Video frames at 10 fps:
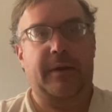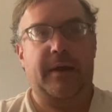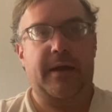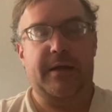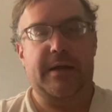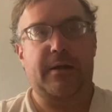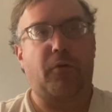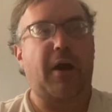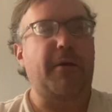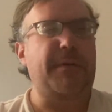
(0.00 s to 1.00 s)
and a
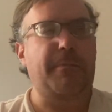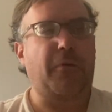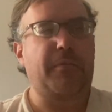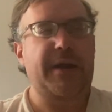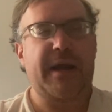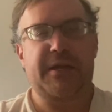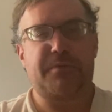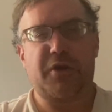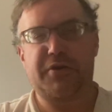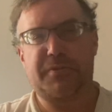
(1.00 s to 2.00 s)
lot of people have been asking
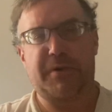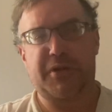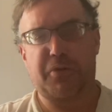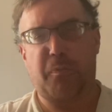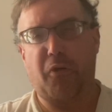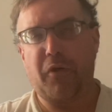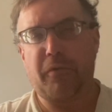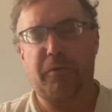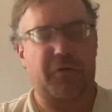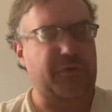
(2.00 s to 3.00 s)
me, is it because you're bored
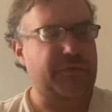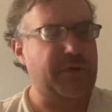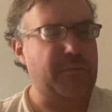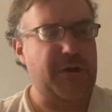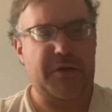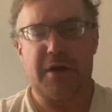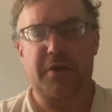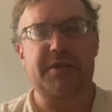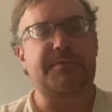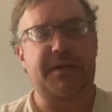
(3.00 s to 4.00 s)
of products? And I'm like, no,
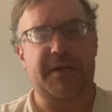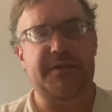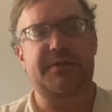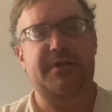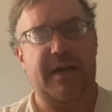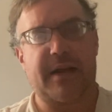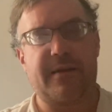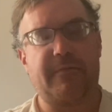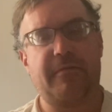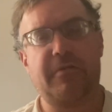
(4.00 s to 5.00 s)
it's because
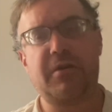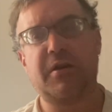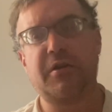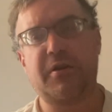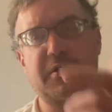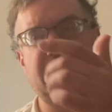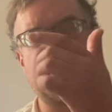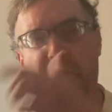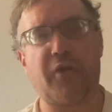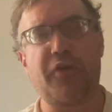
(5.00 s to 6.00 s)
I've
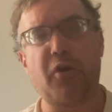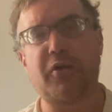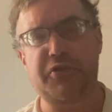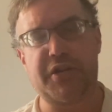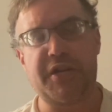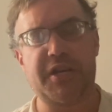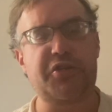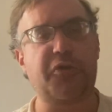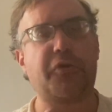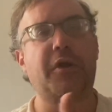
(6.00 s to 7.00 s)
got the knowledge I need
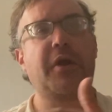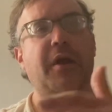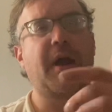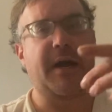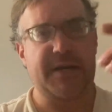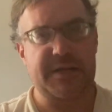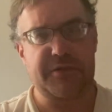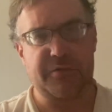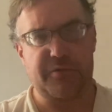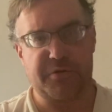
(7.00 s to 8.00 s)
to I need
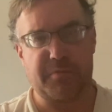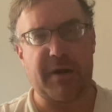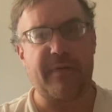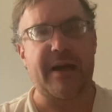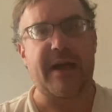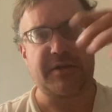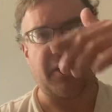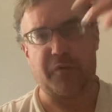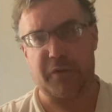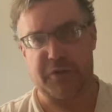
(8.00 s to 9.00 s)
to spread that to
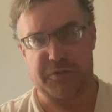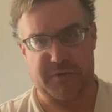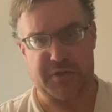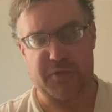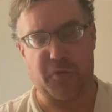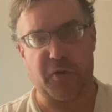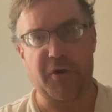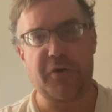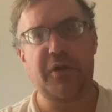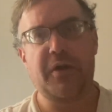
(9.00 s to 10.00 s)
other parts of the
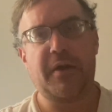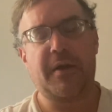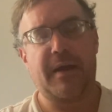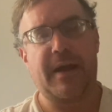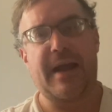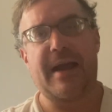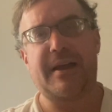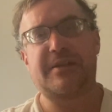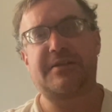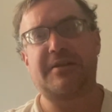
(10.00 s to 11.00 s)
store.
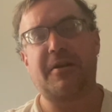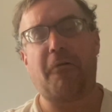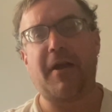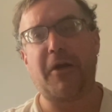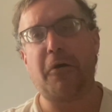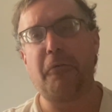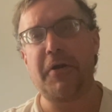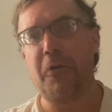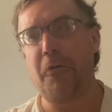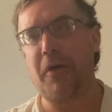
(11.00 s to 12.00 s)
And they're like, oh, we
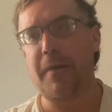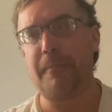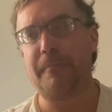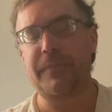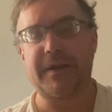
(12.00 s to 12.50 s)
don't want to.